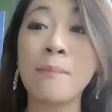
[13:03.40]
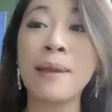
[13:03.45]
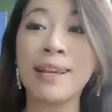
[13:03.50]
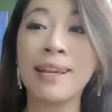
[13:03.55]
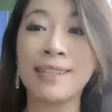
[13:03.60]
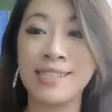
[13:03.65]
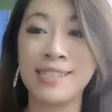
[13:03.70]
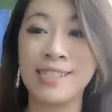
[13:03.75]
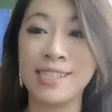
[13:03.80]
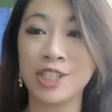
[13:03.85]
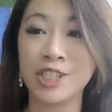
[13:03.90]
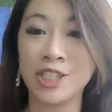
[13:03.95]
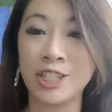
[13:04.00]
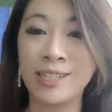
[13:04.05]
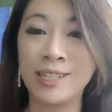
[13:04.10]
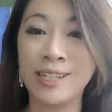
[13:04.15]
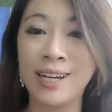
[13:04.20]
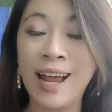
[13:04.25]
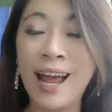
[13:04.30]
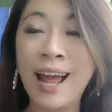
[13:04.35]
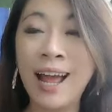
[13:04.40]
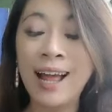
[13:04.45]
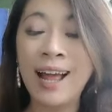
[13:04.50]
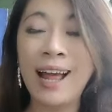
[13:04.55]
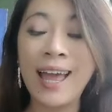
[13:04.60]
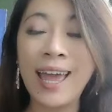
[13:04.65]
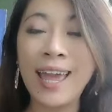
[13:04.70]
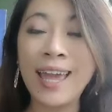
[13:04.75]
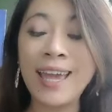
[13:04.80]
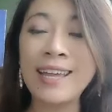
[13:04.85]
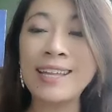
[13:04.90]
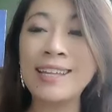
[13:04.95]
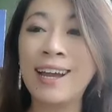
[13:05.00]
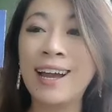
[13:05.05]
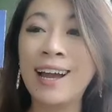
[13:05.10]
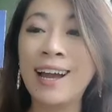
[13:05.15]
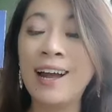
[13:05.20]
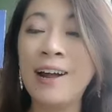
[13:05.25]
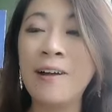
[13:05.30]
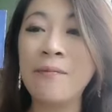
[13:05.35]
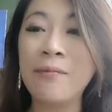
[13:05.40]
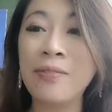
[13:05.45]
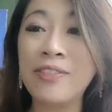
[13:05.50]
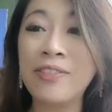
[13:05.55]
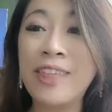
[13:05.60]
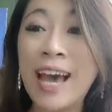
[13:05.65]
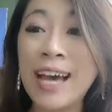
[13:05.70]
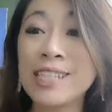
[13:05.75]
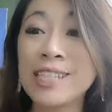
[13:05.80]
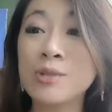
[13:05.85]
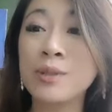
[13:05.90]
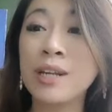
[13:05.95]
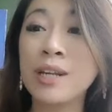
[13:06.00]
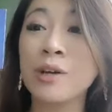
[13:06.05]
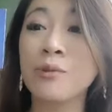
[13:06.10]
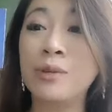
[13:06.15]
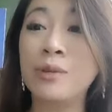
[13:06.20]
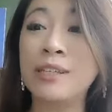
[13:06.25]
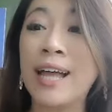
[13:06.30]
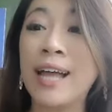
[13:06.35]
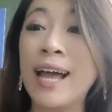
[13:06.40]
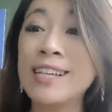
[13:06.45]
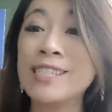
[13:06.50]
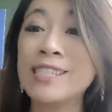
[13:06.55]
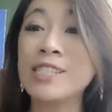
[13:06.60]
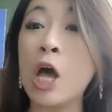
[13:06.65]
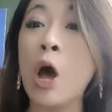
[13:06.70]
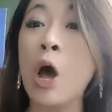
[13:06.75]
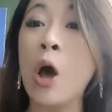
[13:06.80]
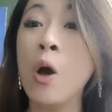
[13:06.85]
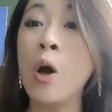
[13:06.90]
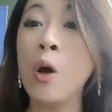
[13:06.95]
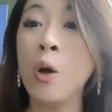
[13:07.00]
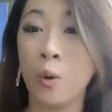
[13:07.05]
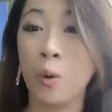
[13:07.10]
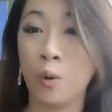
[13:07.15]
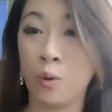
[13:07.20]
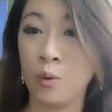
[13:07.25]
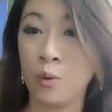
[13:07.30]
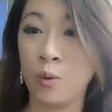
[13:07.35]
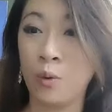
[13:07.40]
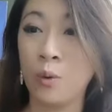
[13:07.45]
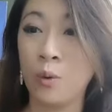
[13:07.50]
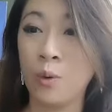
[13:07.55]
I make a decision." And that's when I realized, "Oh,